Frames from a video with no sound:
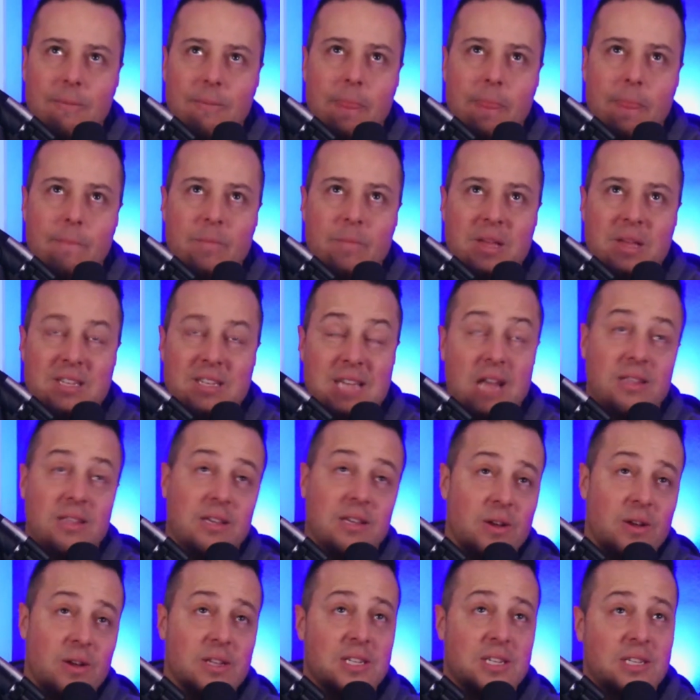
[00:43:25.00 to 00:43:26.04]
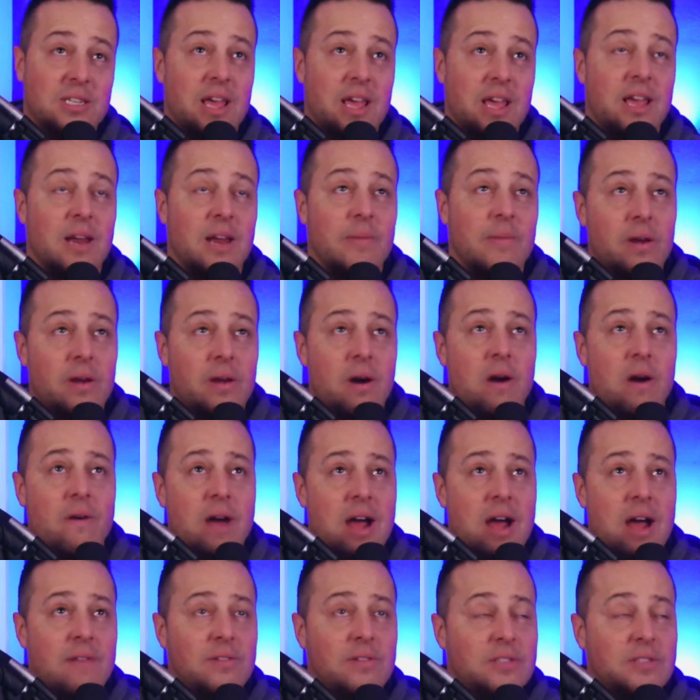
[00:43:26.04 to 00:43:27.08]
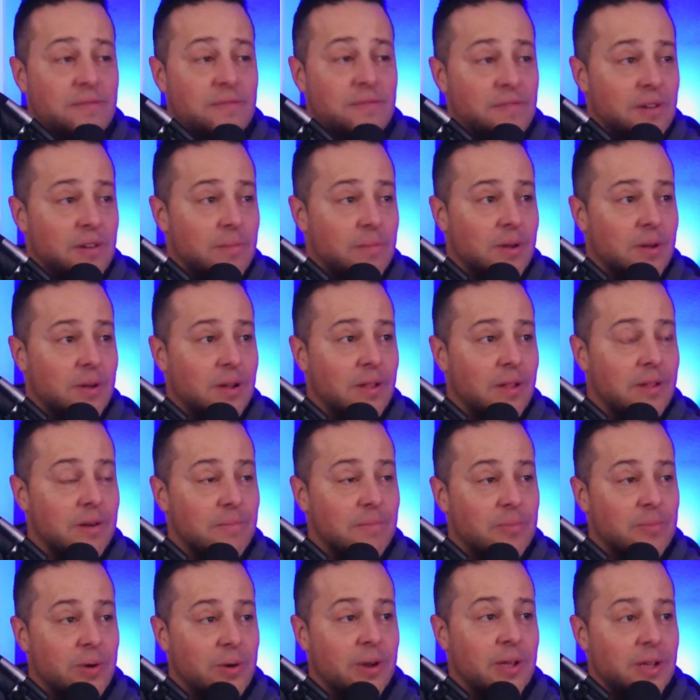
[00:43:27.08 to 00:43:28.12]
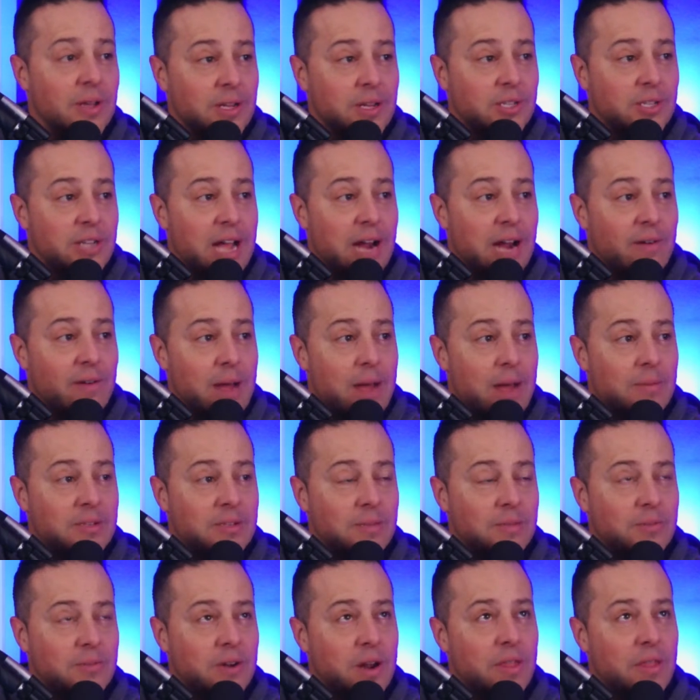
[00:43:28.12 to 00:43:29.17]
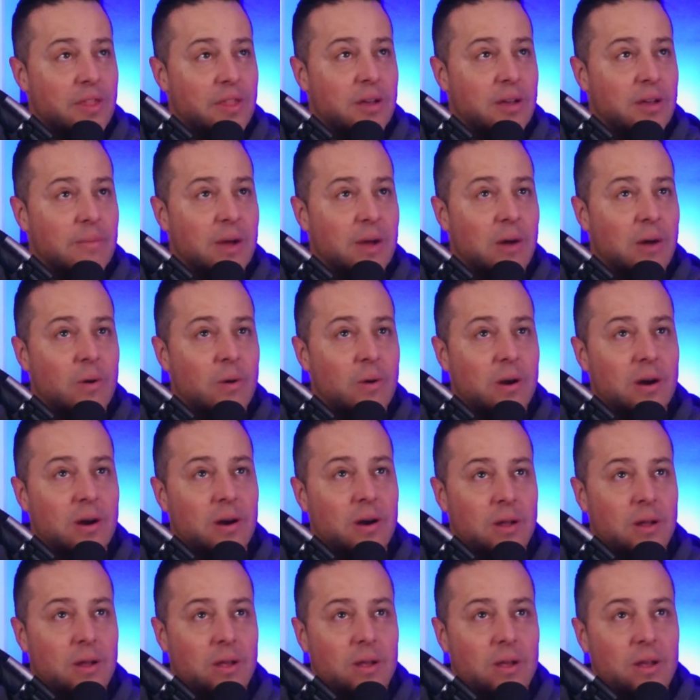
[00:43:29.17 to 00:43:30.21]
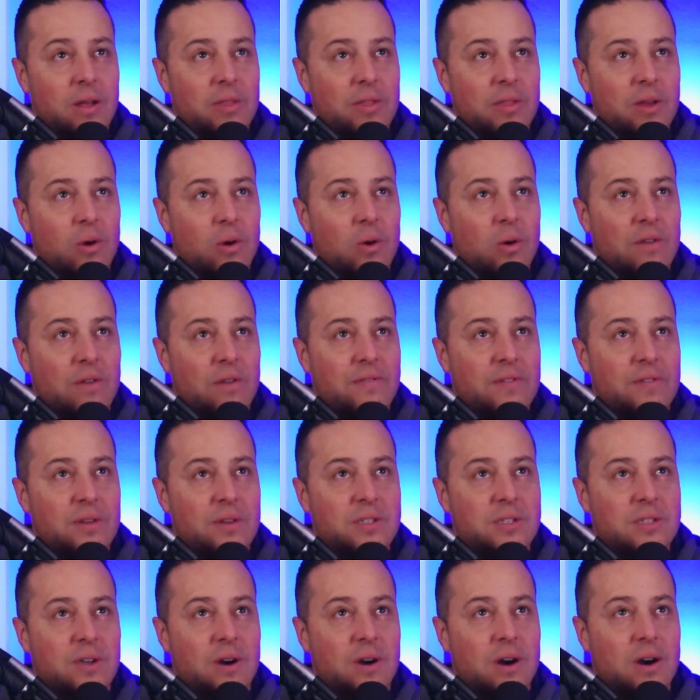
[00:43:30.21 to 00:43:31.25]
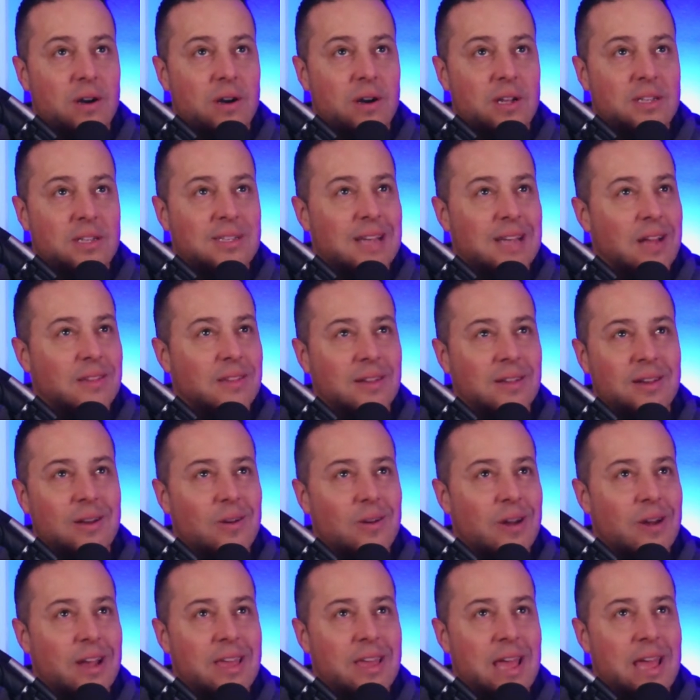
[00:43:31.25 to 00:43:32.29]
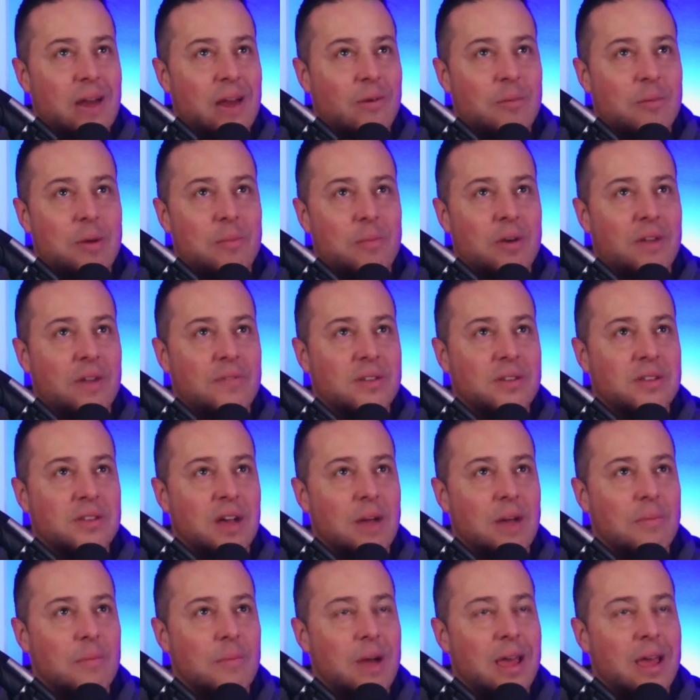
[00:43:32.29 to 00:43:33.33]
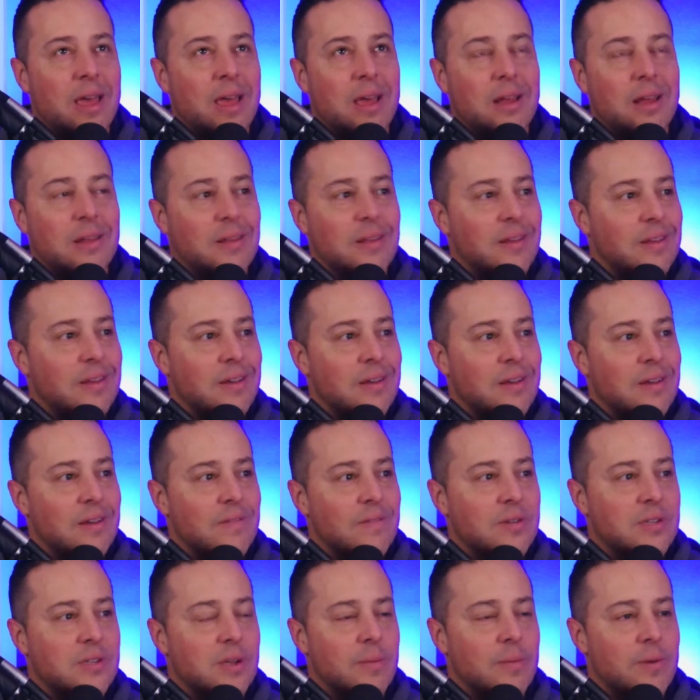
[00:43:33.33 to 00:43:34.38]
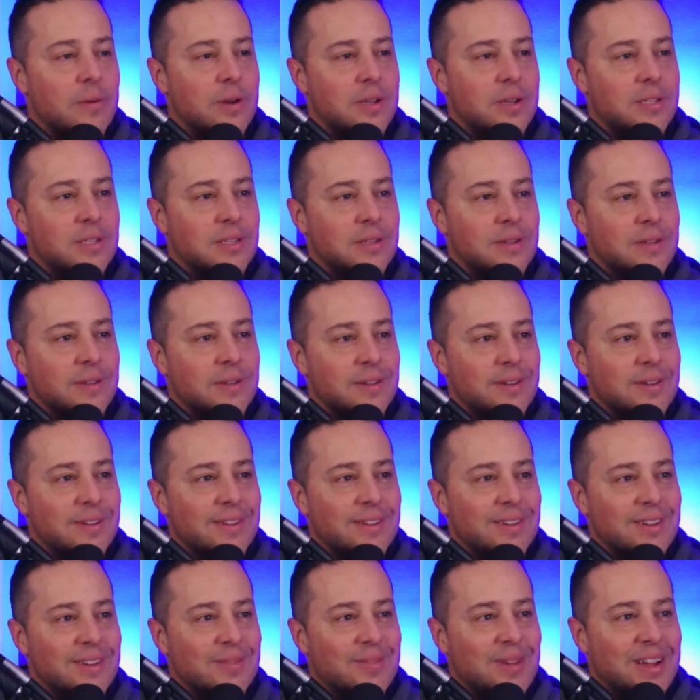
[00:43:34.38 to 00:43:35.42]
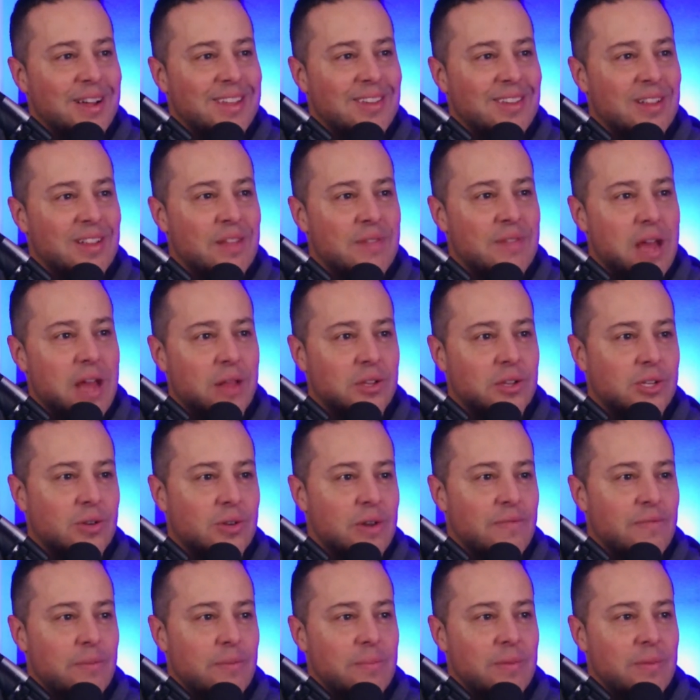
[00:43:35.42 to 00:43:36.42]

South Dakota State. I mean, they're our rivals in football. They're pretty good, Jackrabbits. I'm trying to think about where the oil fields are in South Dakota. I can't remember off the top of my head for some reason. But you live down the street from me.